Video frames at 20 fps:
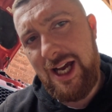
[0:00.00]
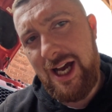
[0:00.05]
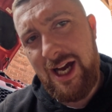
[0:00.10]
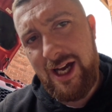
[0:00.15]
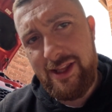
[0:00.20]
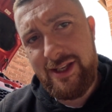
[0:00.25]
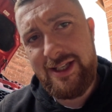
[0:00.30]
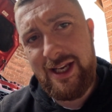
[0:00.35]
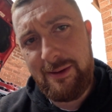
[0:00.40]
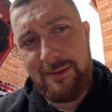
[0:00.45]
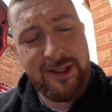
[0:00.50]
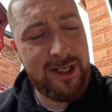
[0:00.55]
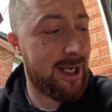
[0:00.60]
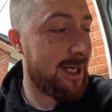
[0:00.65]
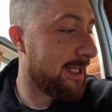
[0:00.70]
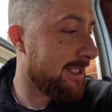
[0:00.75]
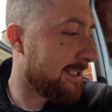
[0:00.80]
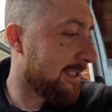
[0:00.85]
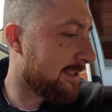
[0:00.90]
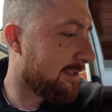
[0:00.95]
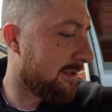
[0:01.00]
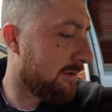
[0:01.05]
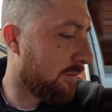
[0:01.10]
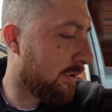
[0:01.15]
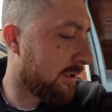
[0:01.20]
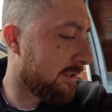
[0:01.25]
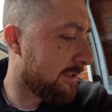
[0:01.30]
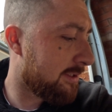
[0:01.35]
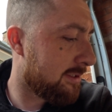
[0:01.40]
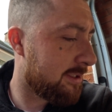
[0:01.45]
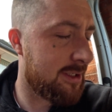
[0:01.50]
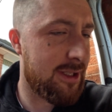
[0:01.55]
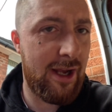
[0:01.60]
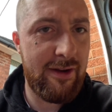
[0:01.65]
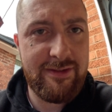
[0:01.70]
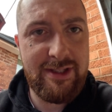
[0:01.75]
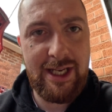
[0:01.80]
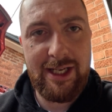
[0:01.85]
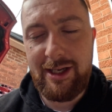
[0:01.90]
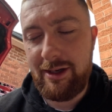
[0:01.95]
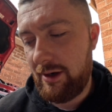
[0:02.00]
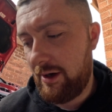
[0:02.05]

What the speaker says: are the same size as the ones that I've taken